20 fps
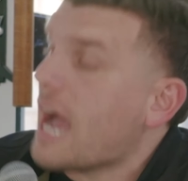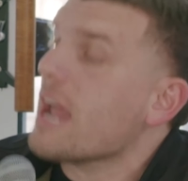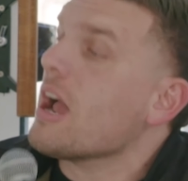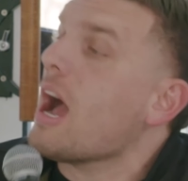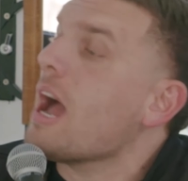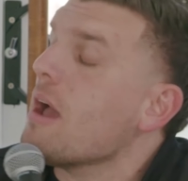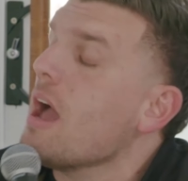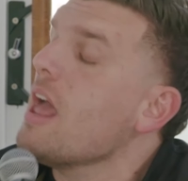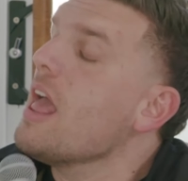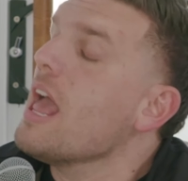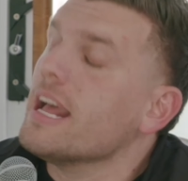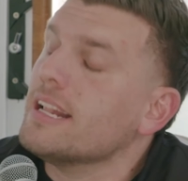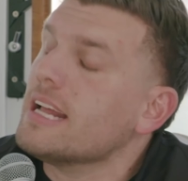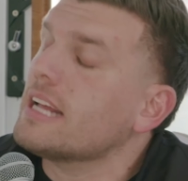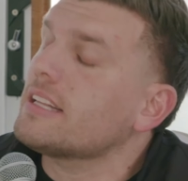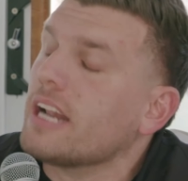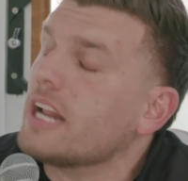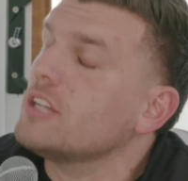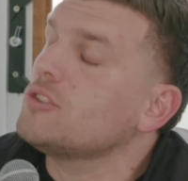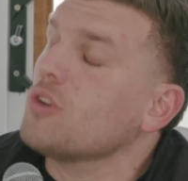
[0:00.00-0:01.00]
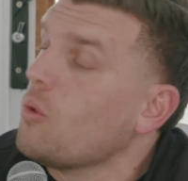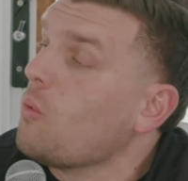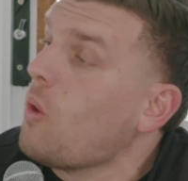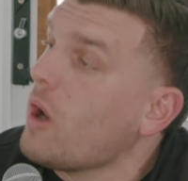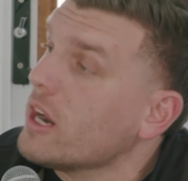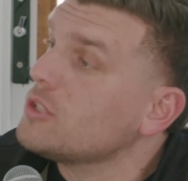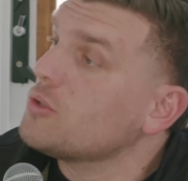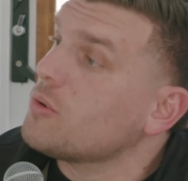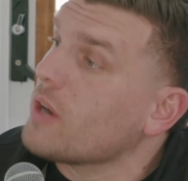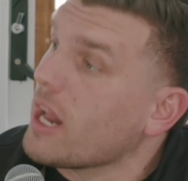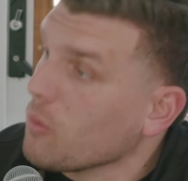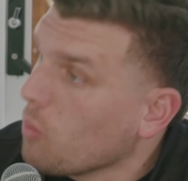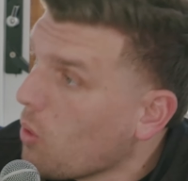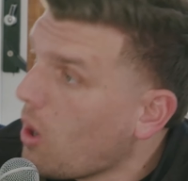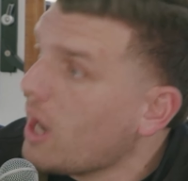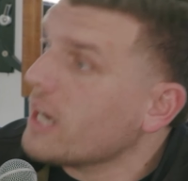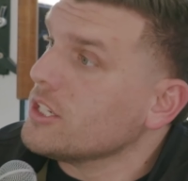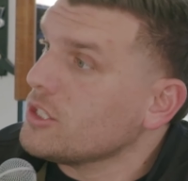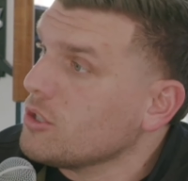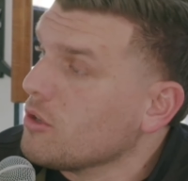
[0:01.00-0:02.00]
I, yeah, I exactly. Not that I don't want to do it. I
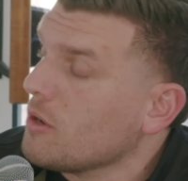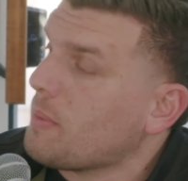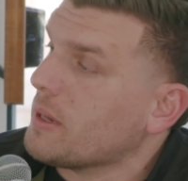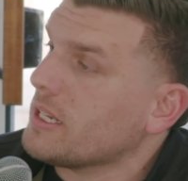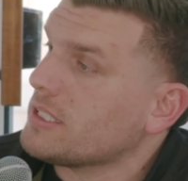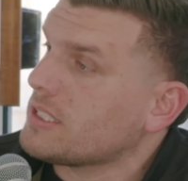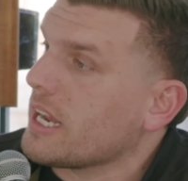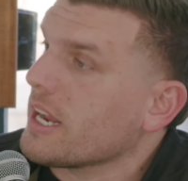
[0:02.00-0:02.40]
want to do it, but yeah.